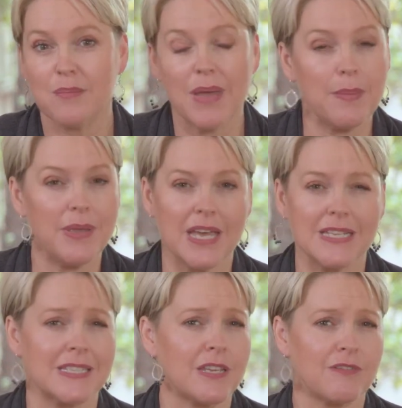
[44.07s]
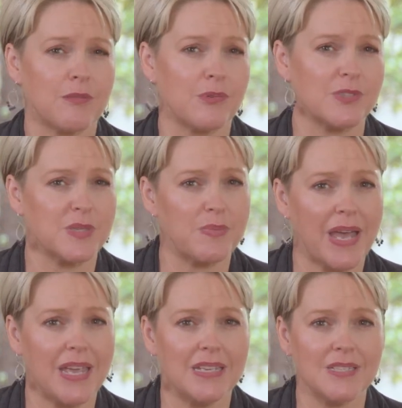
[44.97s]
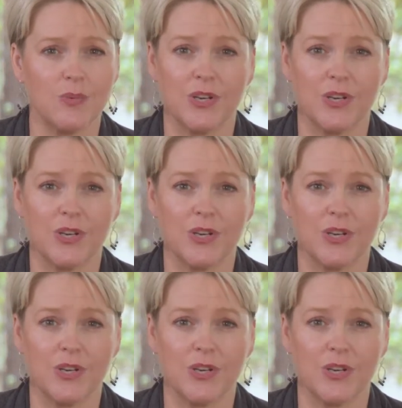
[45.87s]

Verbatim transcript: maybe asking for more space,